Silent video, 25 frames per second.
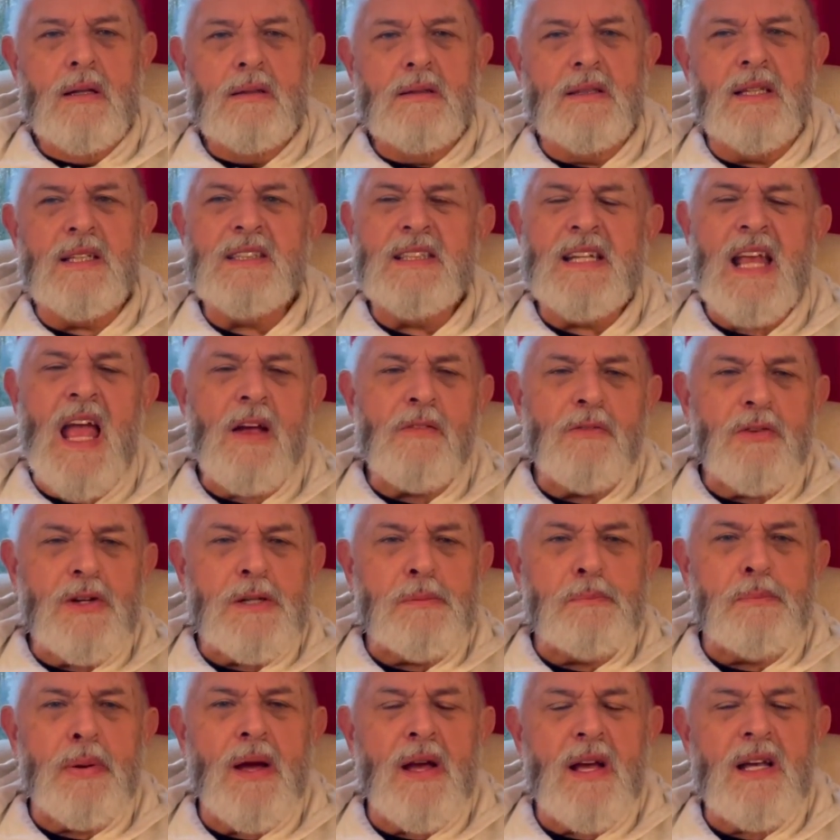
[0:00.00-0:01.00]
Does the
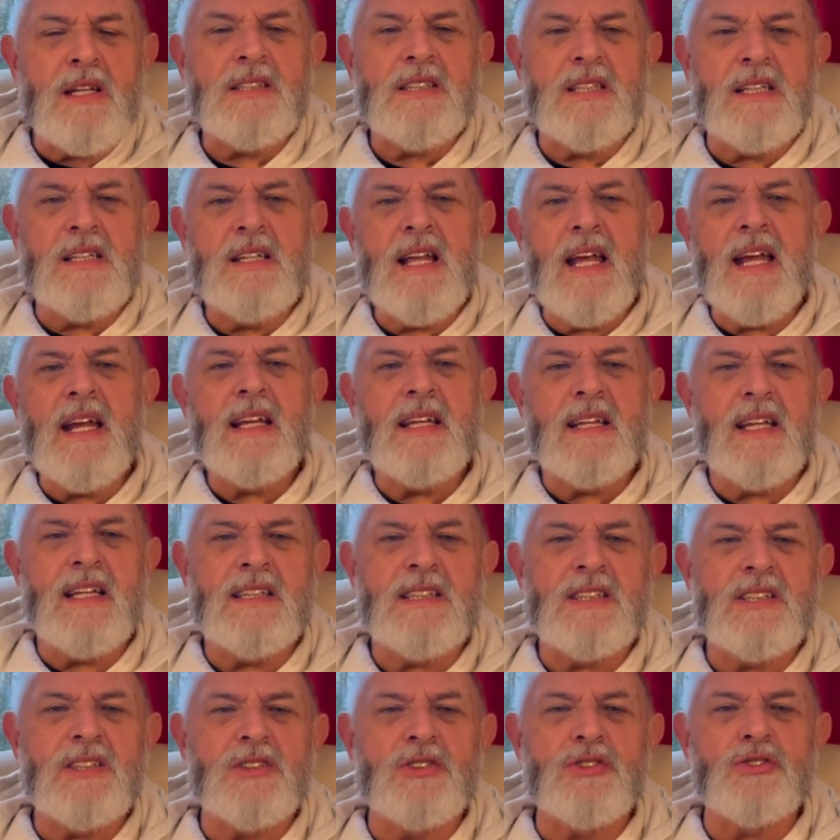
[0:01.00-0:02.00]
average person need
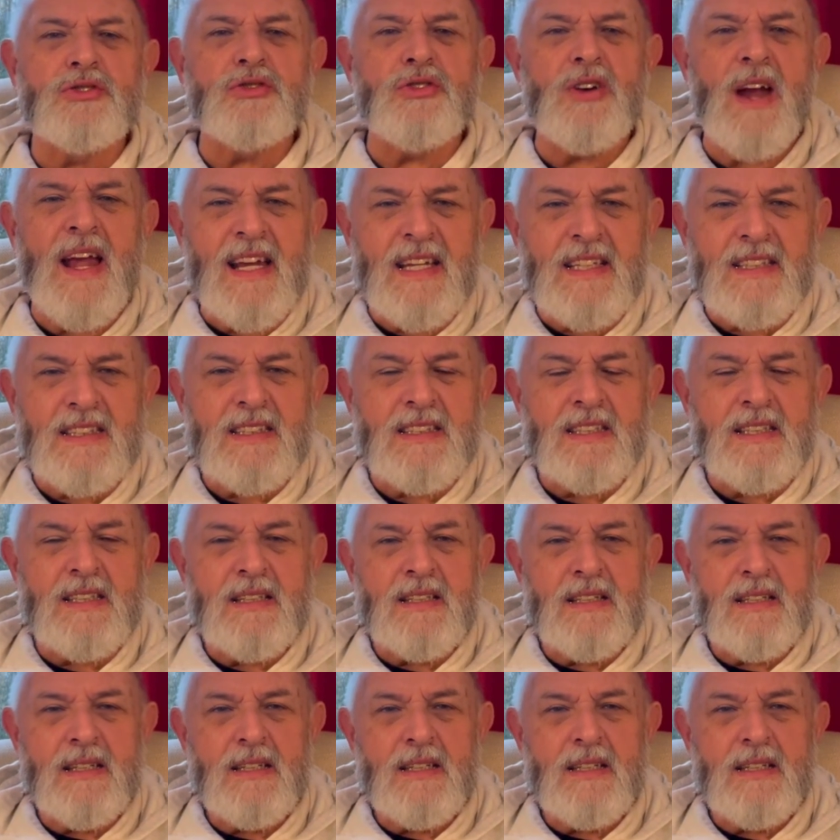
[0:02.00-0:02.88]
this stress?